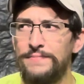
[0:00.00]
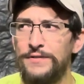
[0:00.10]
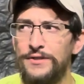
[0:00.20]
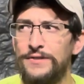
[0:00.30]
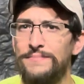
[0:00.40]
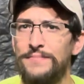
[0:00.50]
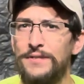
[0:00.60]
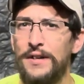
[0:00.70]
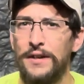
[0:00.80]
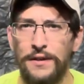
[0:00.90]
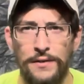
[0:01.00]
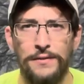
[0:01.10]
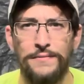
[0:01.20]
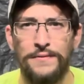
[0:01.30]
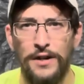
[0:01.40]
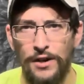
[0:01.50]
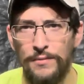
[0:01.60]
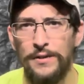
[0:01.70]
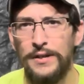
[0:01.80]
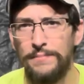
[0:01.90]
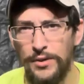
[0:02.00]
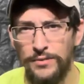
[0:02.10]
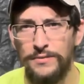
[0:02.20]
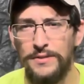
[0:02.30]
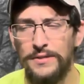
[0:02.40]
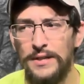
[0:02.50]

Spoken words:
just tired of carbureted boats.